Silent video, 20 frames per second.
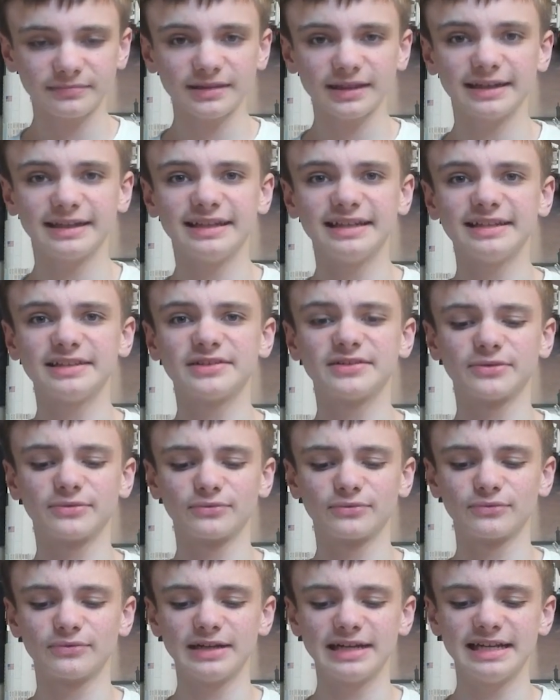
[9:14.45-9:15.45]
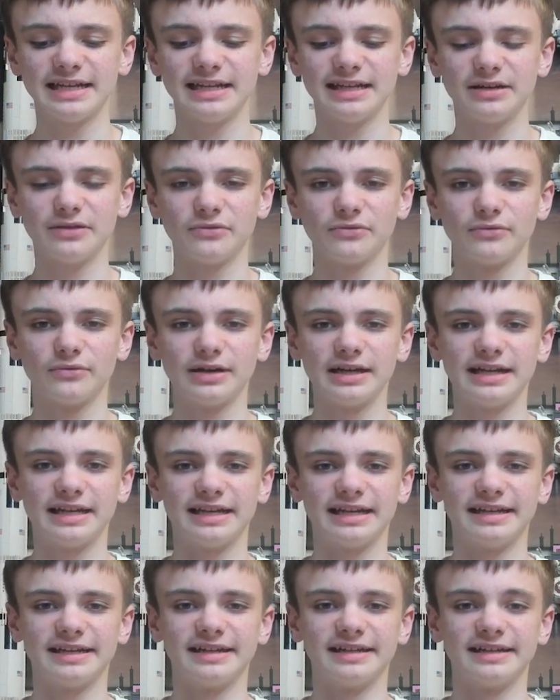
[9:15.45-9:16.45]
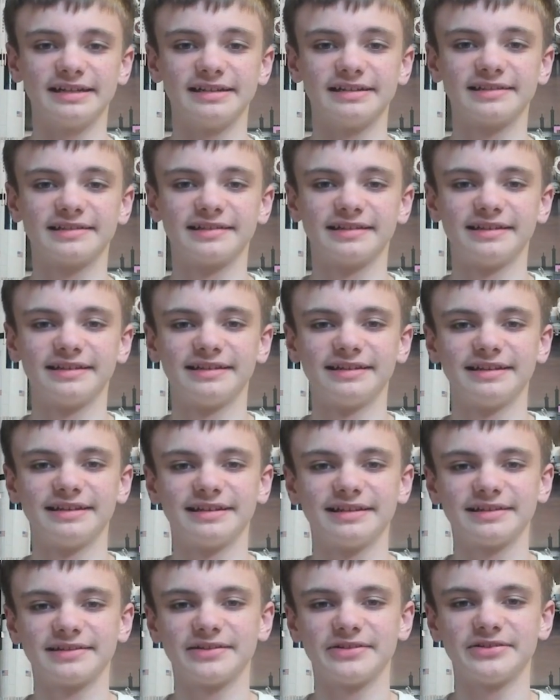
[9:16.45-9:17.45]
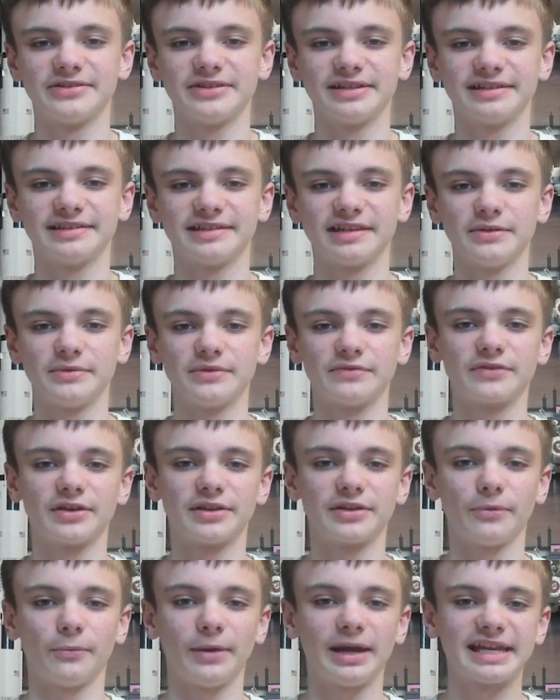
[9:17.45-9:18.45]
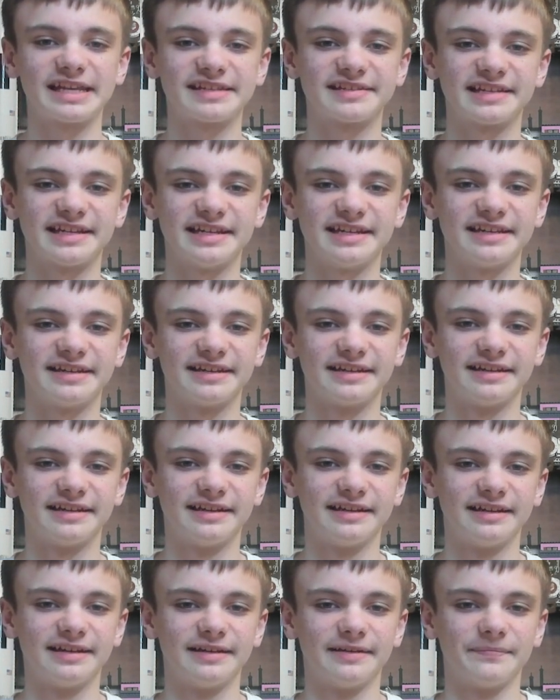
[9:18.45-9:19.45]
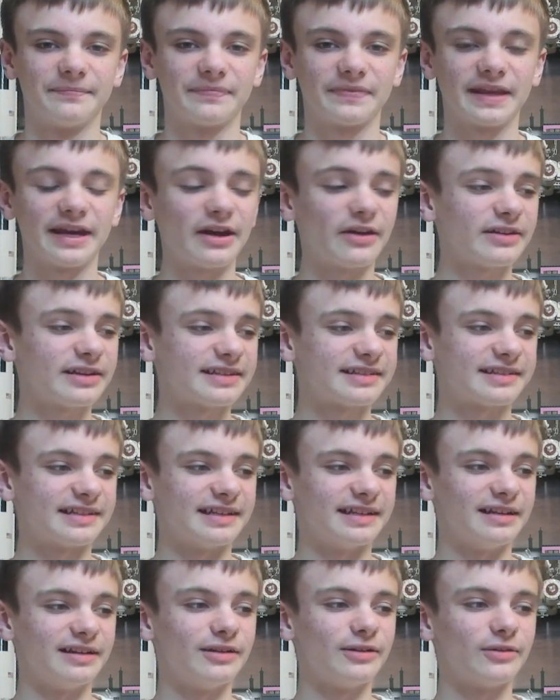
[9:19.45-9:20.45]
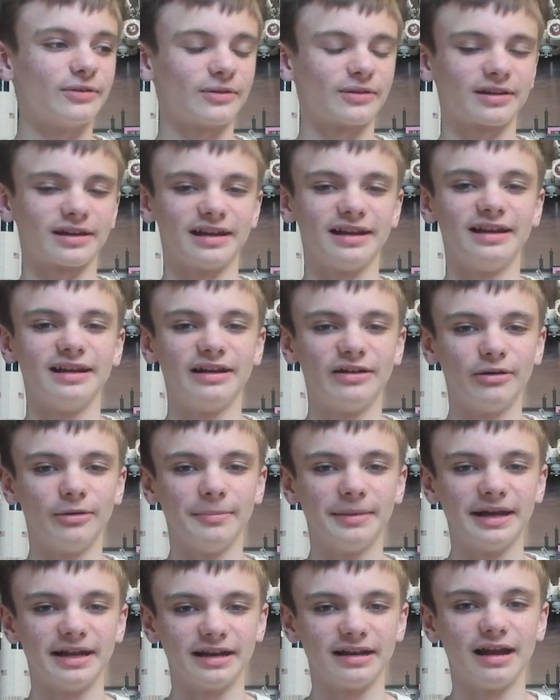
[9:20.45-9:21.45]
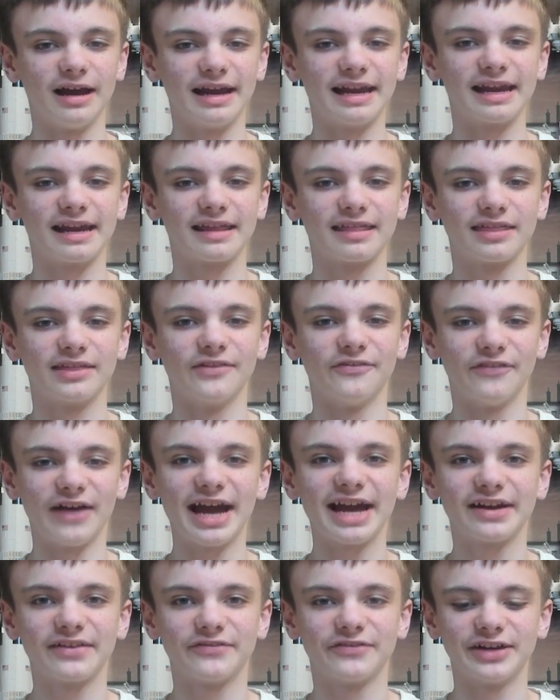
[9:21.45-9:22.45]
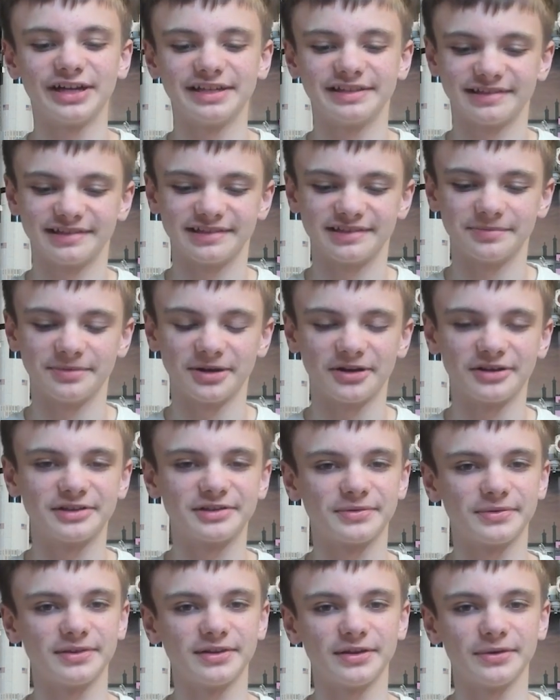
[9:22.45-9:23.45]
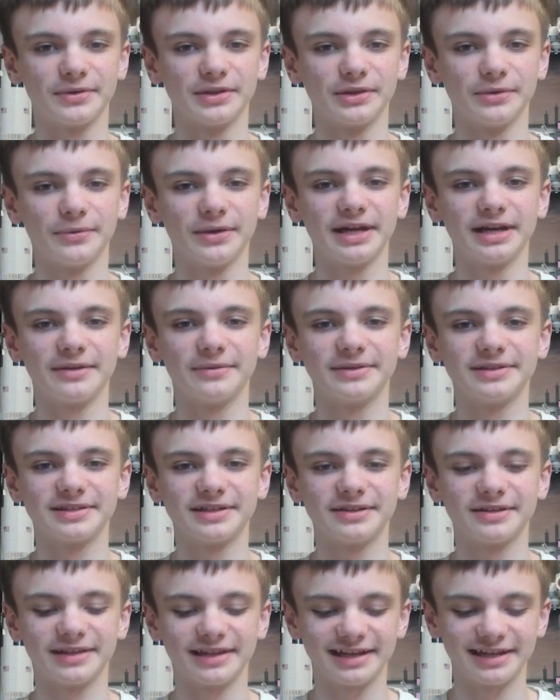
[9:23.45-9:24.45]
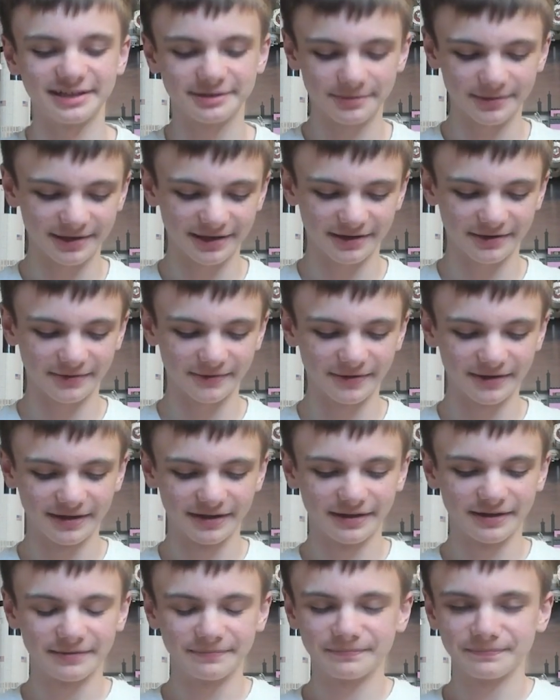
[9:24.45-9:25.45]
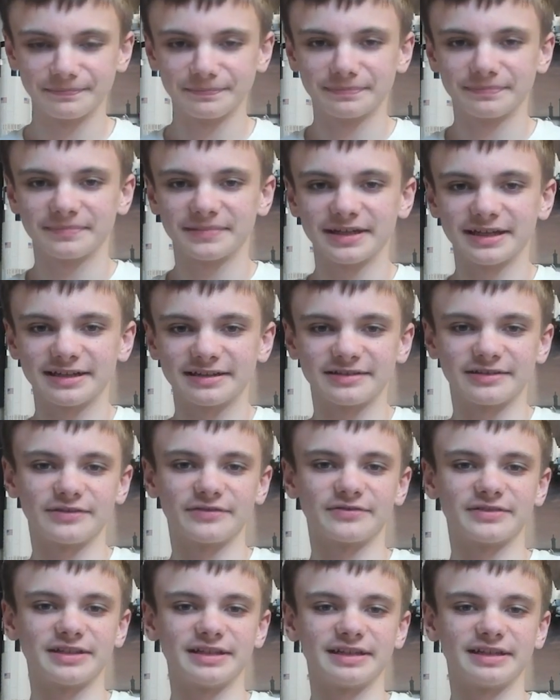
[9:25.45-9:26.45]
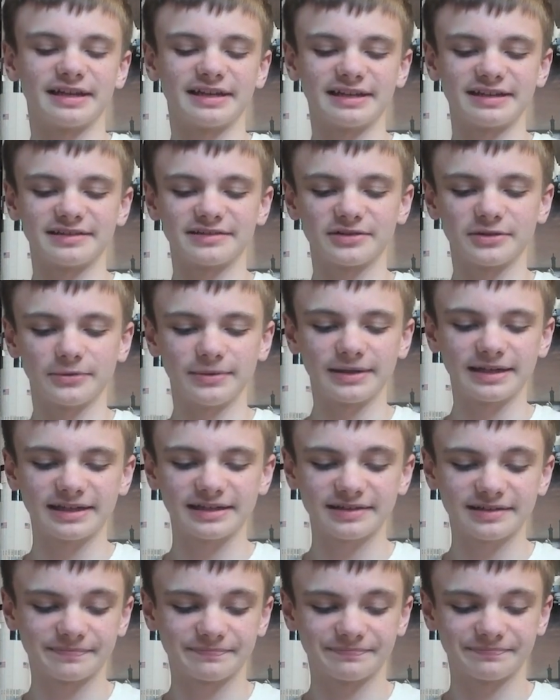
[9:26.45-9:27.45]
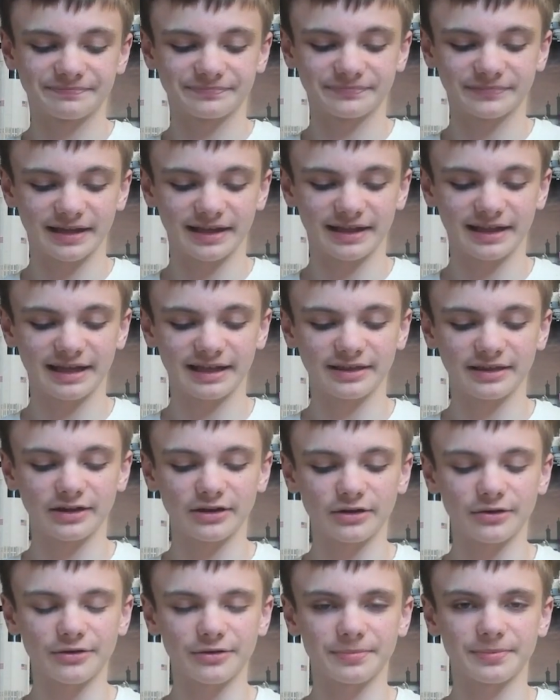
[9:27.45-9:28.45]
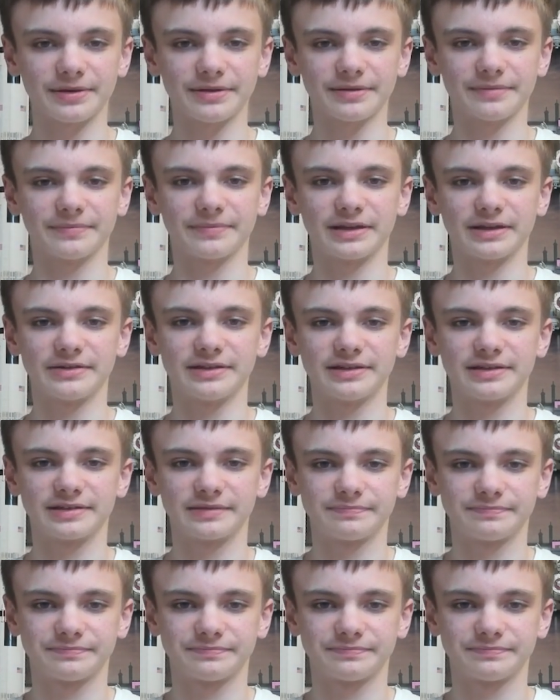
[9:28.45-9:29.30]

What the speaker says: is really, really nice. So as you can see, we've got the wings here. They honestly look a little bit like the Fang Fighter, to be honest with you, on the wing, which I do think is pretty cool. But yeah, so obviously identical wings. And then the cockpit, there is